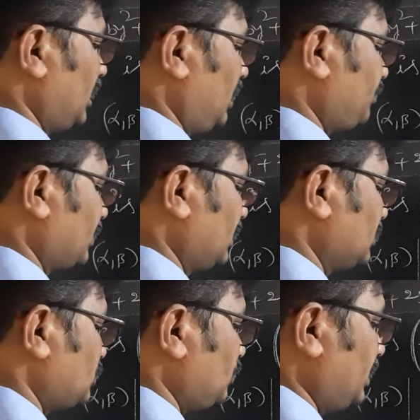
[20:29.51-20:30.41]
After that,
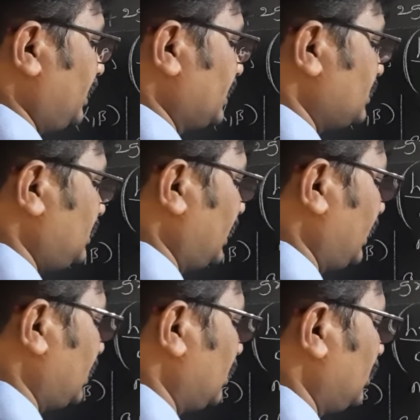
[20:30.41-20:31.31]
student is
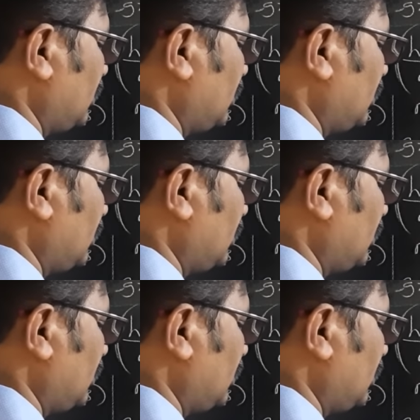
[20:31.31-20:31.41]
there